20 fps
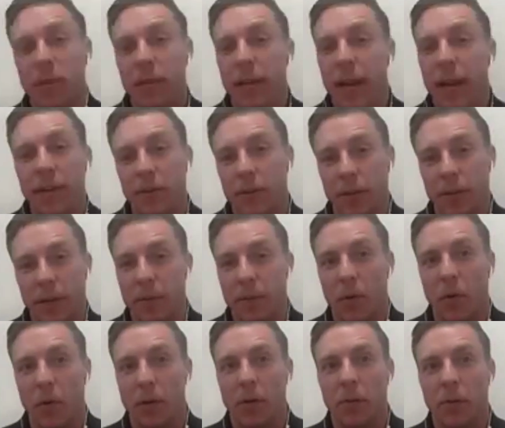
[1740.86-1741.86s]
natural
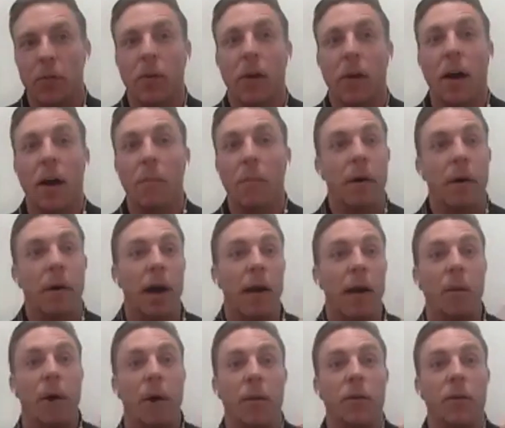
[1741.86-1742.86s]
anymore. I'm
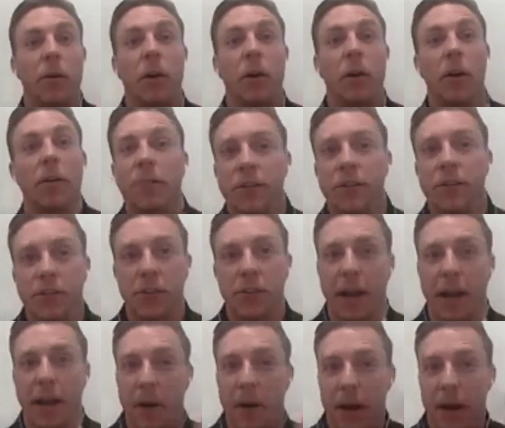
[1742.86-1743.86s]
under artificial
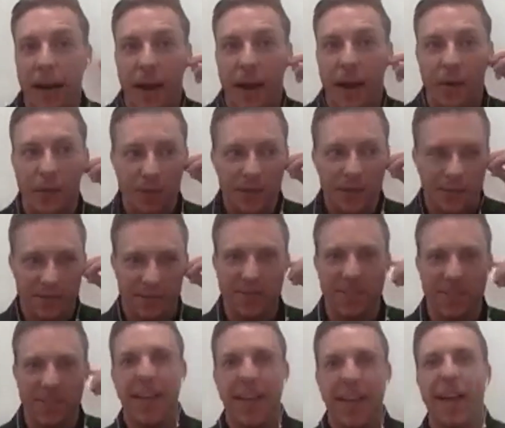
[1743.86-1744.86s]
light right now.
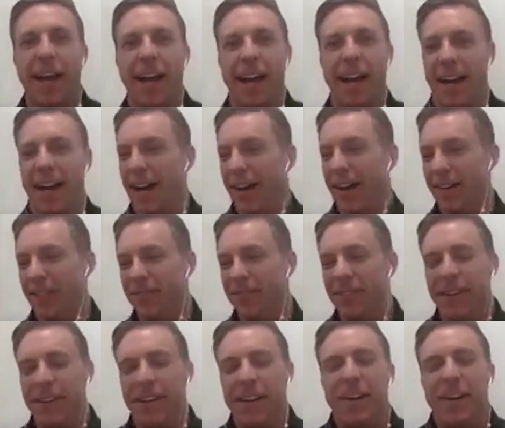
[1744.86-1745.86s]
Um,
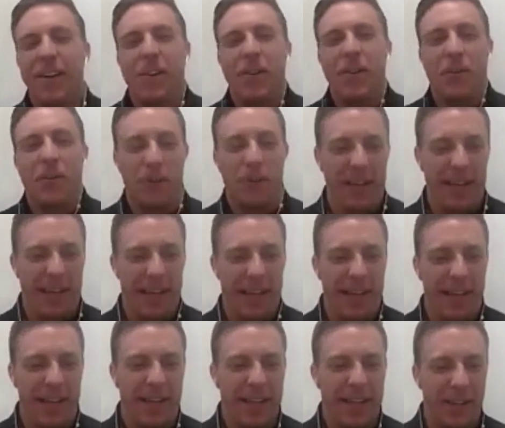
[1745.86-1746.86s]

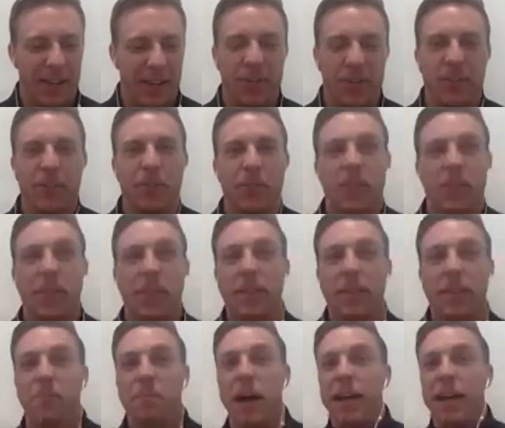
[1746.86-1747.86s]

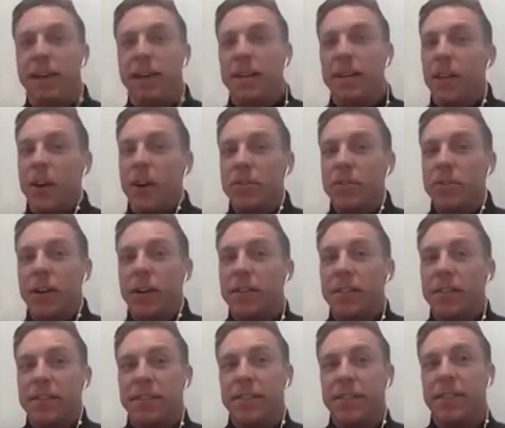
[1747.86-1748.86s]
my clothes are
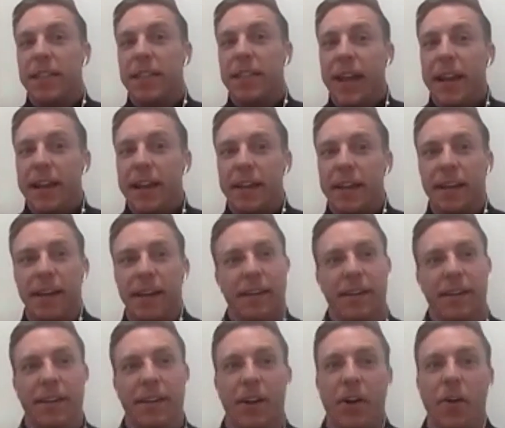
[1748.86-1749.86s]
synthetic.
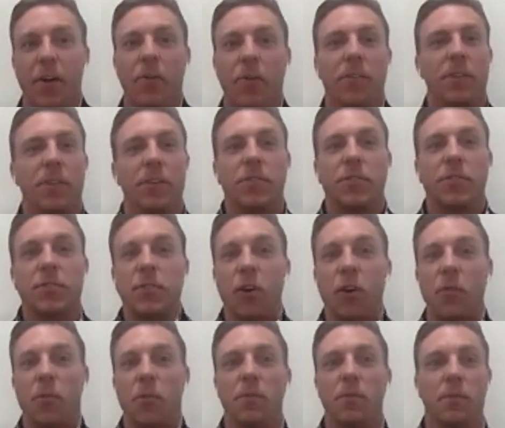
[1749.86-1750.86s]

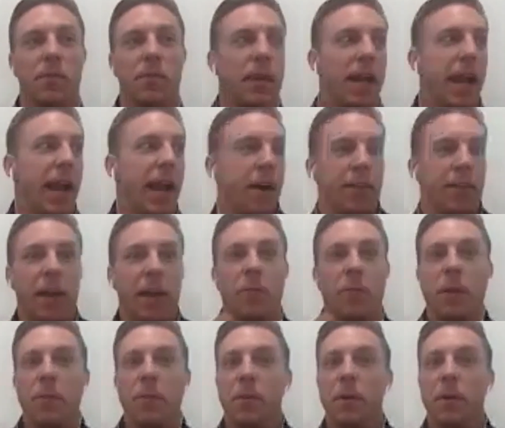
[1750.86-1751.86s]
The air that we
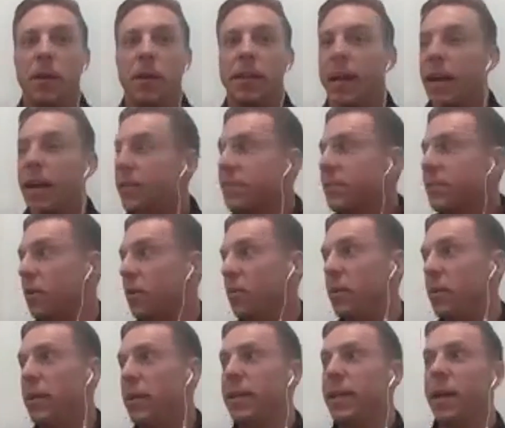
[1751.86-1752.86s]
breathe has so
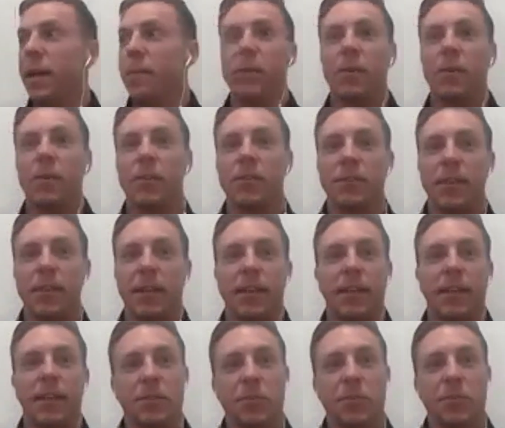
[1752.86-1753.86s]
many chemicals in it
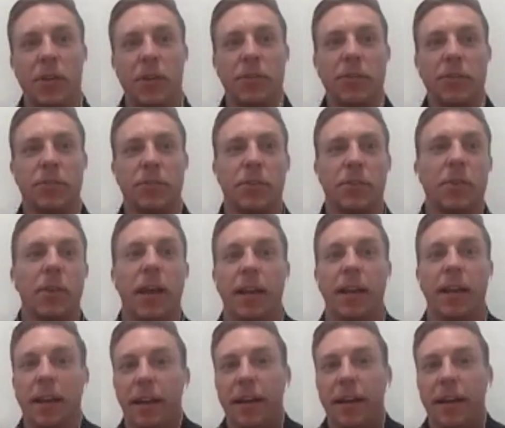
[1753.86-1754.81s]
as well too. So like,